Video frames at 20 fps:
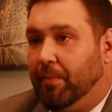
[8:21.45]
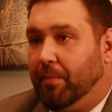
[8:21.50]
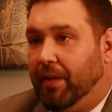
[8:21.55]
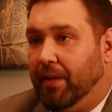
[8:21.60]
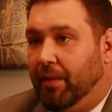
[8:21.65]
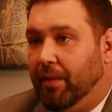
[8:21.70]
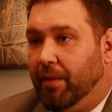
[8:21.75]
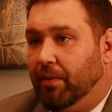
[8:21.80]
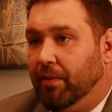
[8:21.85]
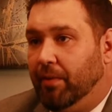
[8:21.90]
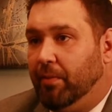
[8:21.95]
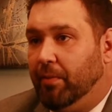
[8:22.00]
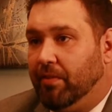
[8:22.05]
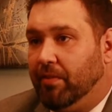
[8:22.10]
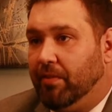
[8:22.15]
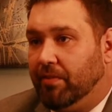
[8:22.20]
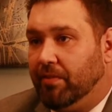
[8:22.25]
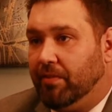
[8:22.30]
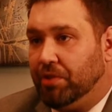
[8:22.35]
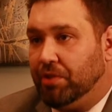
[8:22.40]
on how we do
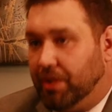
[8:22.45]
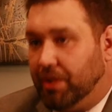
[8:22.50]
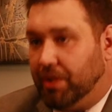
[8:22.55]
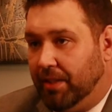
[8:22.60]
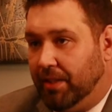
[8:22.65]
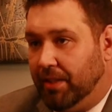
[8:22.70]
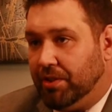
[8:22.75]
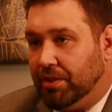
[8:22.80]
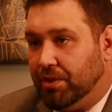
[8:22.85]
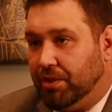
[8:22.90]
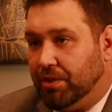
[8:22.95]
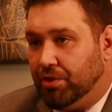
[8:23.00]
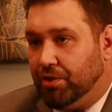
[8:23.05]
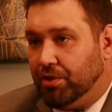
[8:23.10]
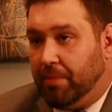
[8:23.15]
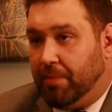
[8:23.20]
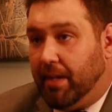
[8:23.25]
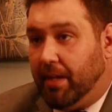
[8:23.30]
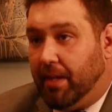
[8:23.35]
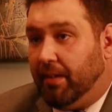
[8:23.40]
business has changed
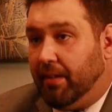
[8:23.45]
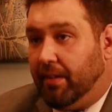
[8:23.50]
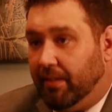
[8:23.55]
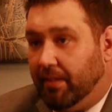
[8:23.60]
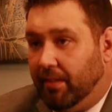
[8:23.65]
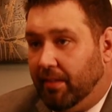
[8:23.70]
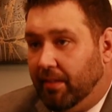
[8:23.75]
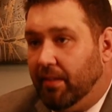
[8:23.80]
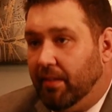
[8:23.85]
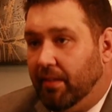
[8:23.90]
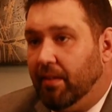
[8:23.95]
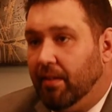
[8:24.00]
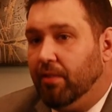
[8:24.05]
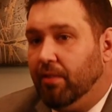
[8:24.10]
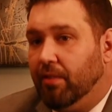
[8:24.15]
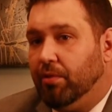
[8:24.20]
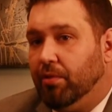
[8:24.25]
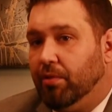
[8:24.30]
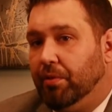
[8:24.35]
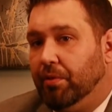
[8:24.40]
dramatically. Absolutely.
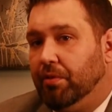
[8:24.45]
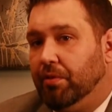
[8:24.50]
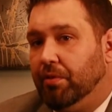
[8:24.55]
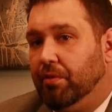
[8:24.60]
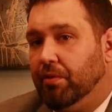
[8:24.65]
Absolutely.